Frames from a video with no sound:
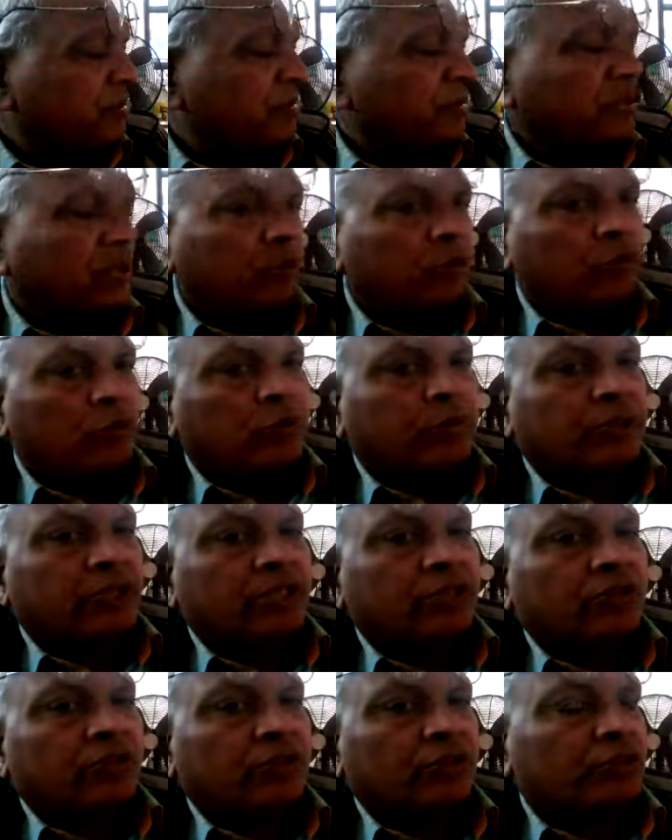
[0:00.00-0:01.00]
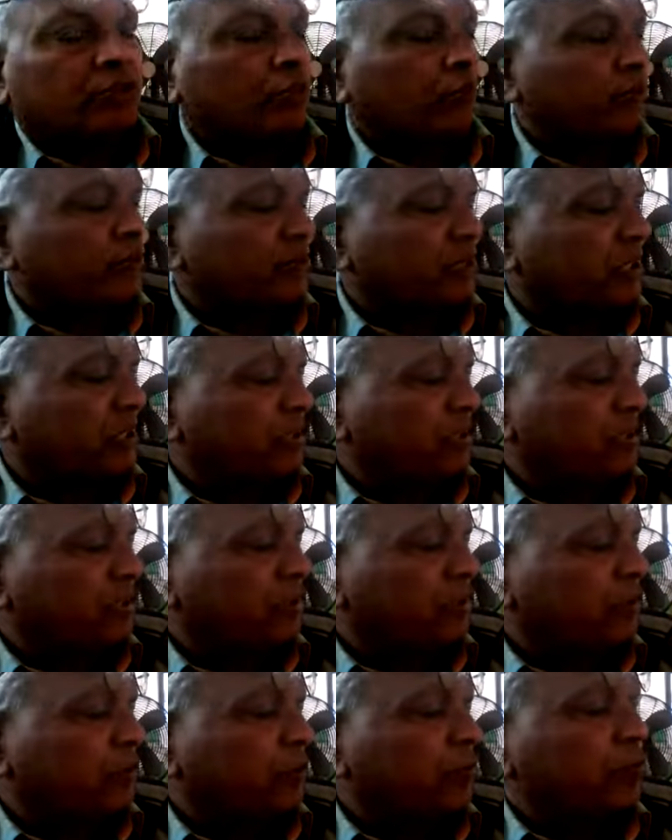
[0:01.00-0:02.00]
There will be many contractors on one site and
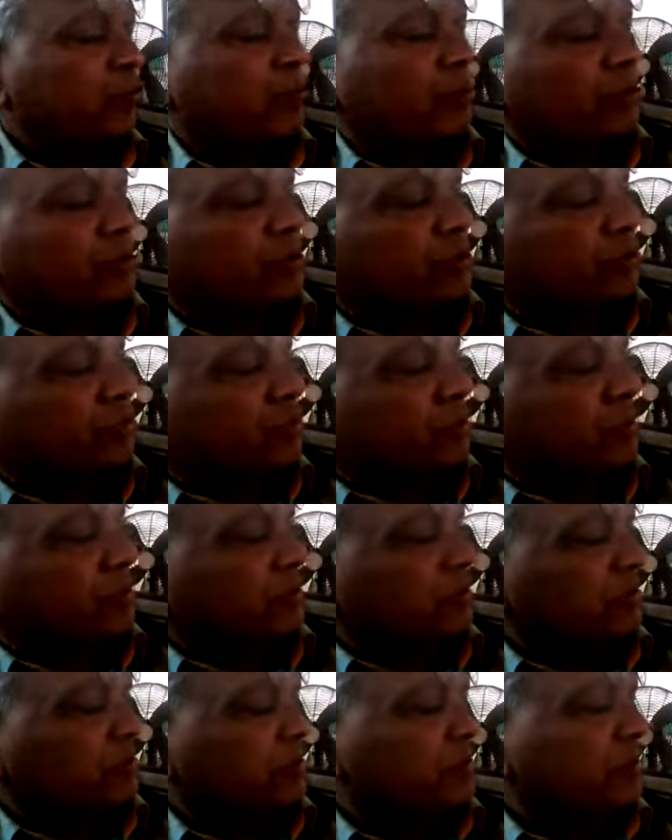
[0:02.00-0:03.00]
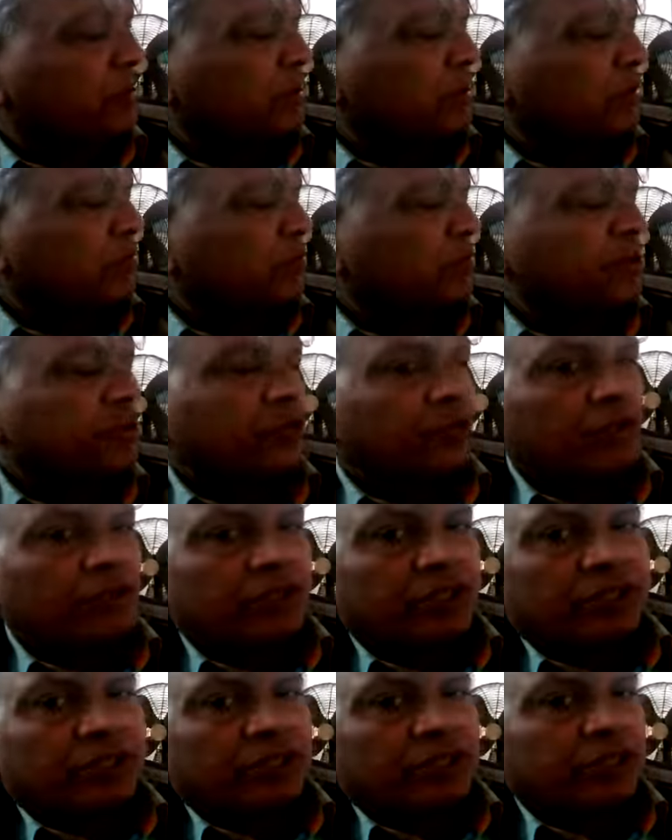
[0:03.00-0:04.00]
they have to coordinate together. Main
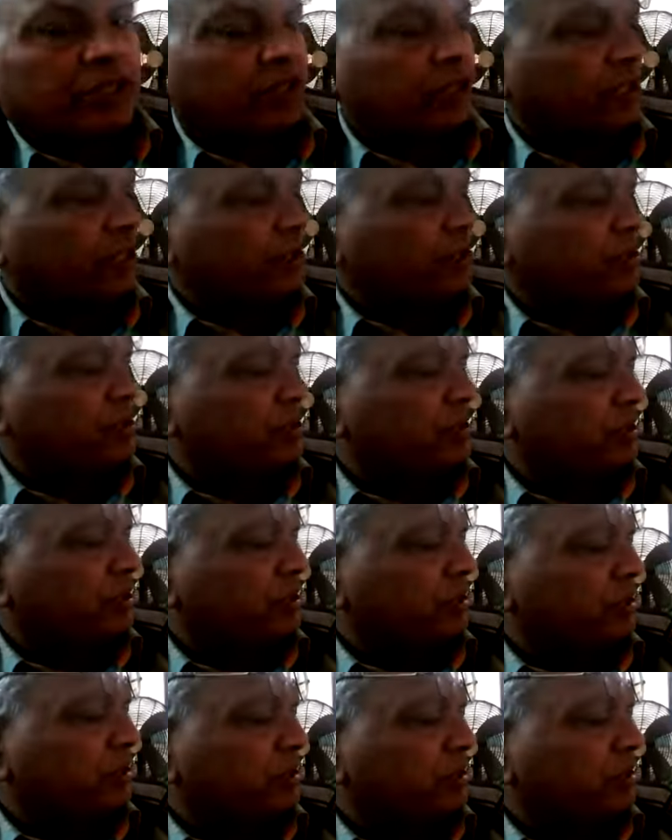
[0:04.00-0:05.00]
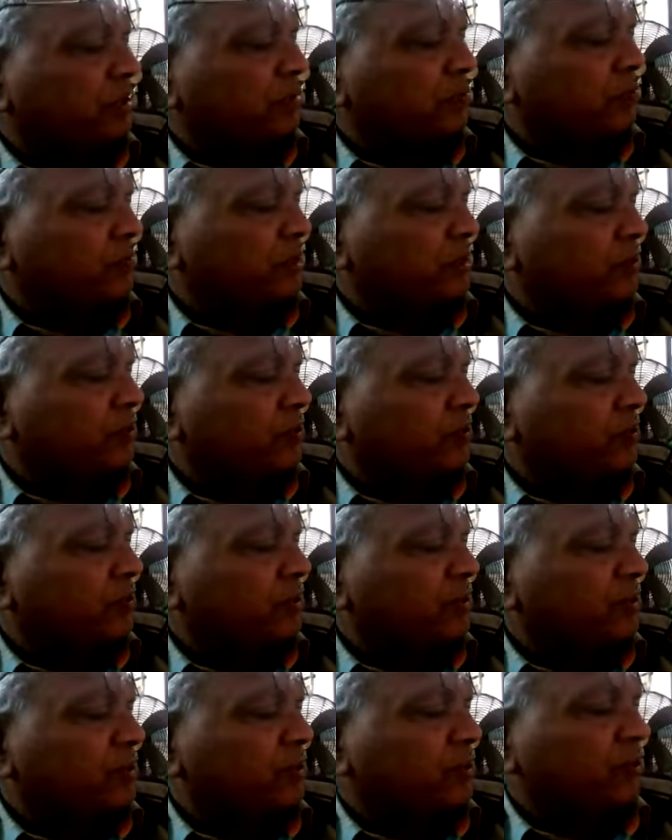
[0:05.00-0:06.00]
contractor and engineer. Main
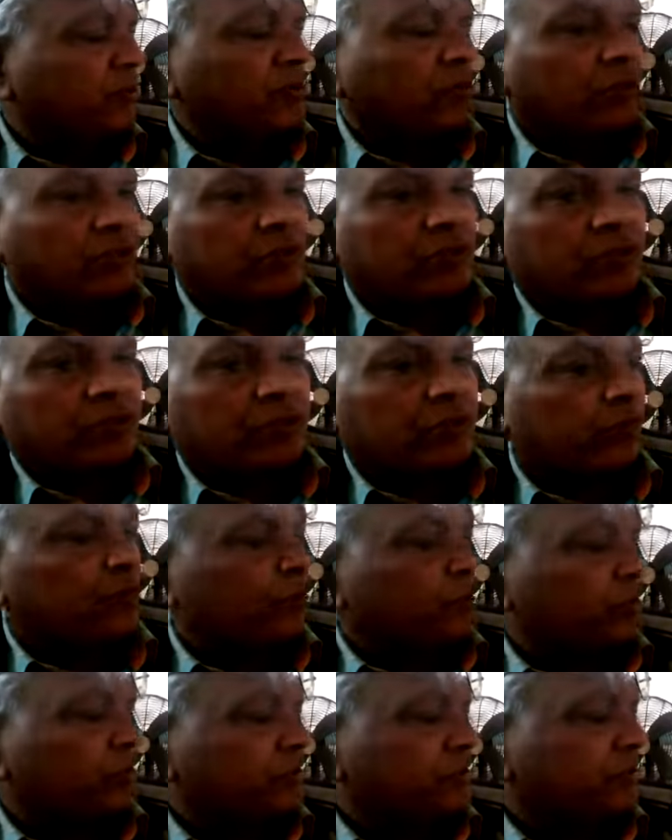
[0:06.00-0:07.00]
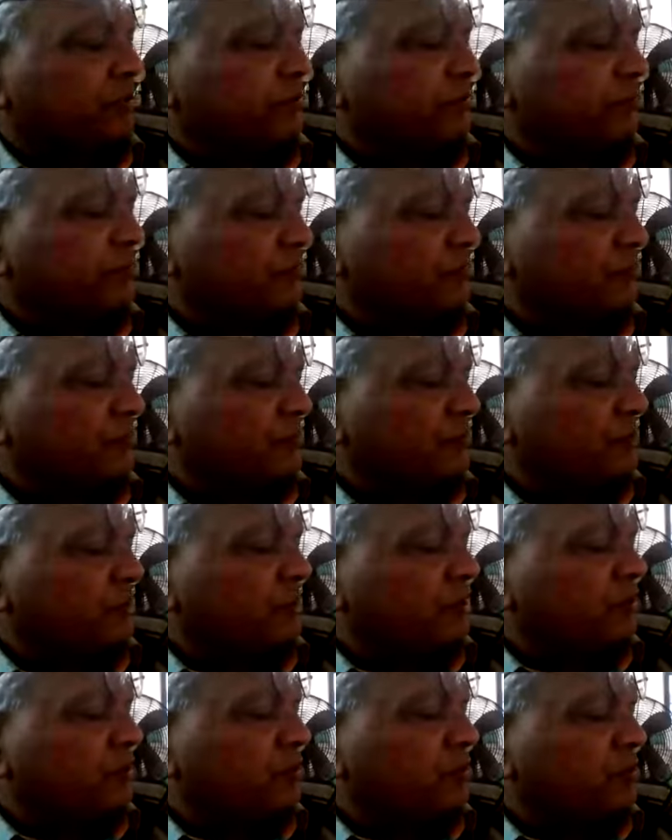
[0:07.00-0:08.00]
contractor, local authority bodies.
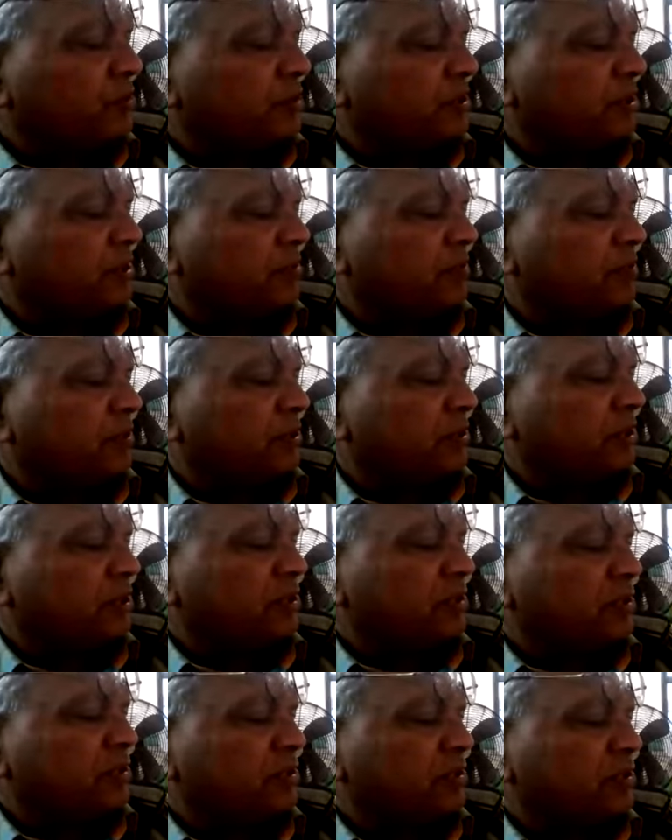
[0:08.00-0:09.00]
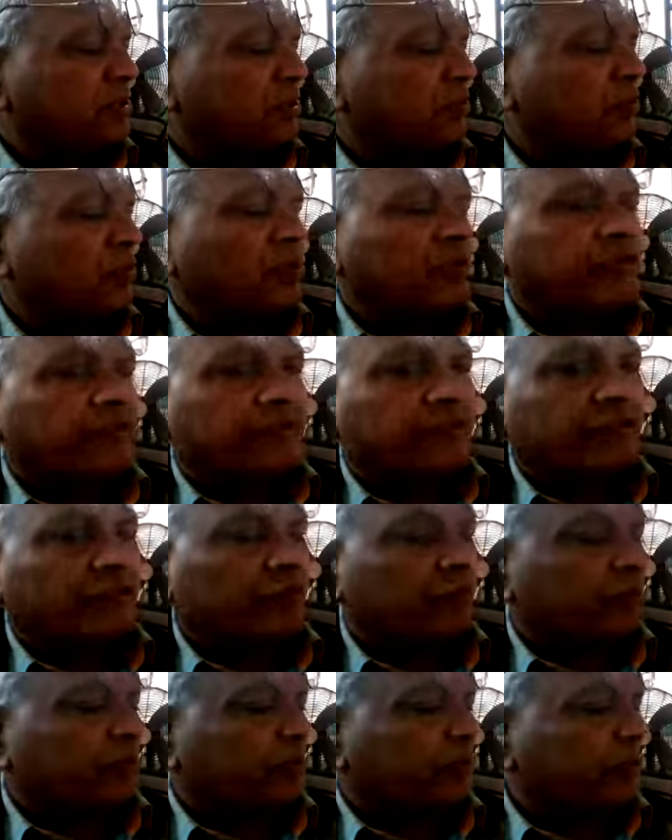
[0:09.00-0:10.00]
Now these explanations are only few,
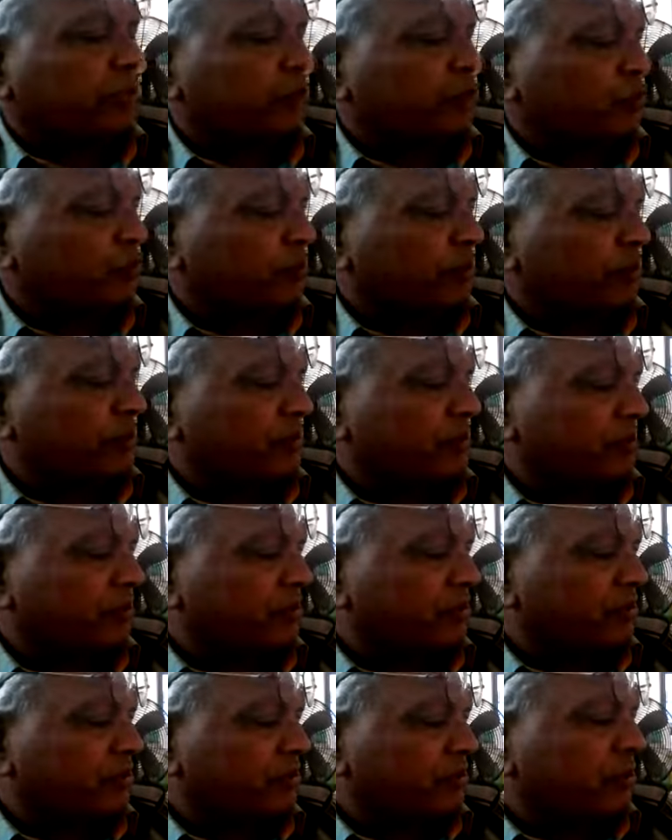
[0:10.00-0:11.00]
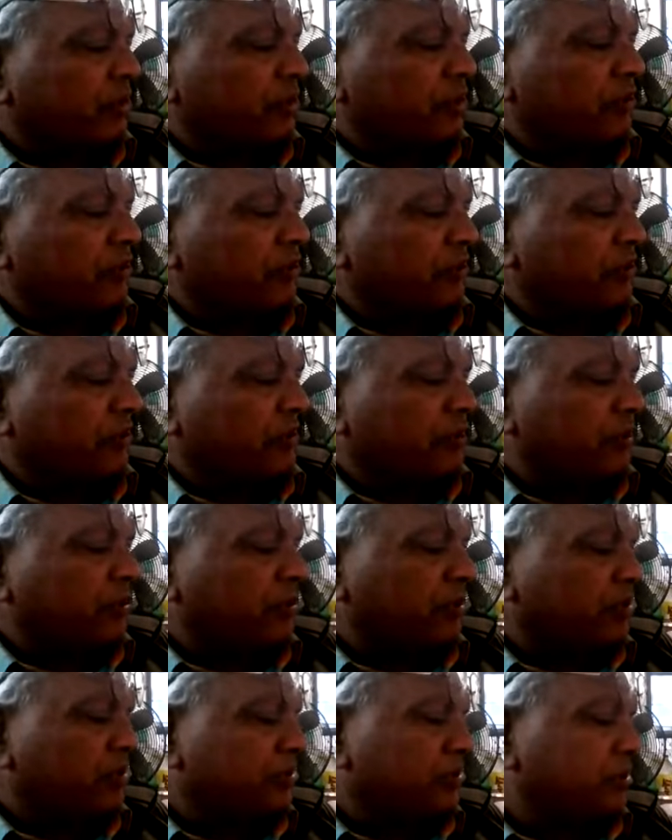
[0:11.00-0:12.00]
there are so many things. I'll give
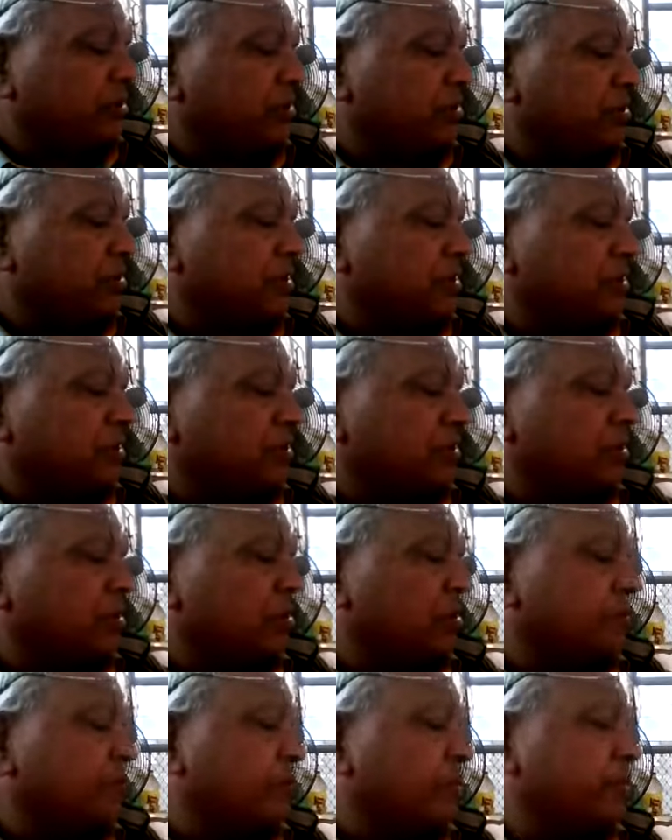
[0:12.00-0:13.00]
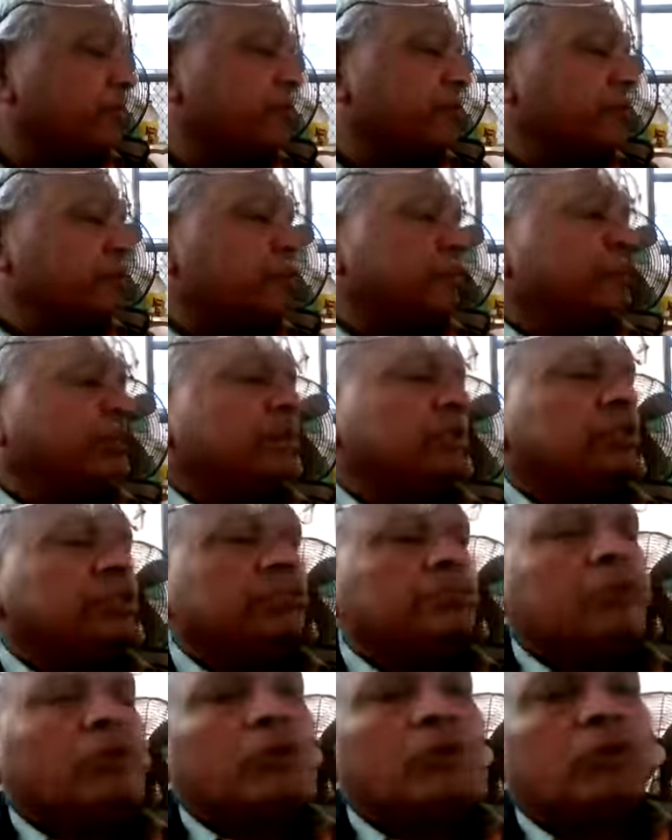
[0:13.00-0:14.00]
another in brief, a
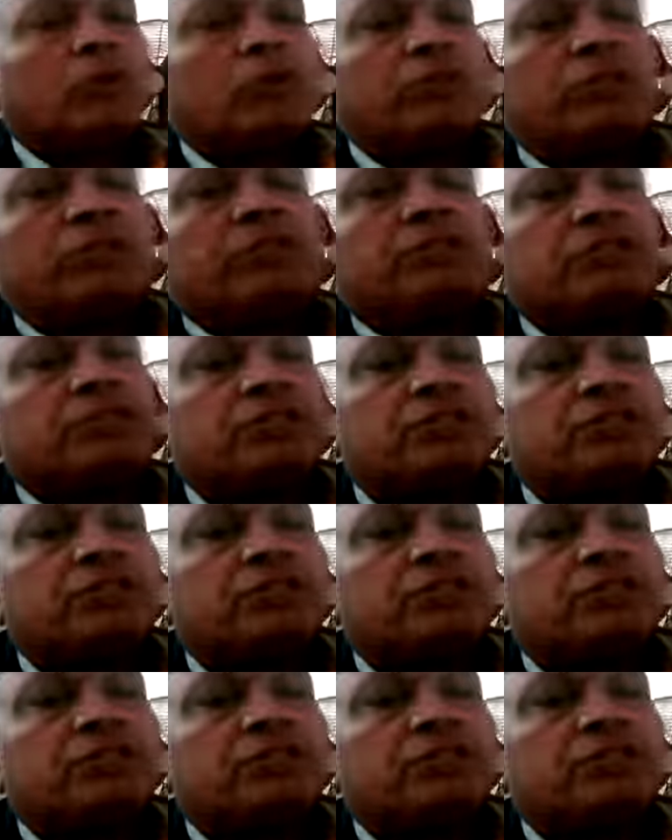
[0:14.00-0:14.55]
small organization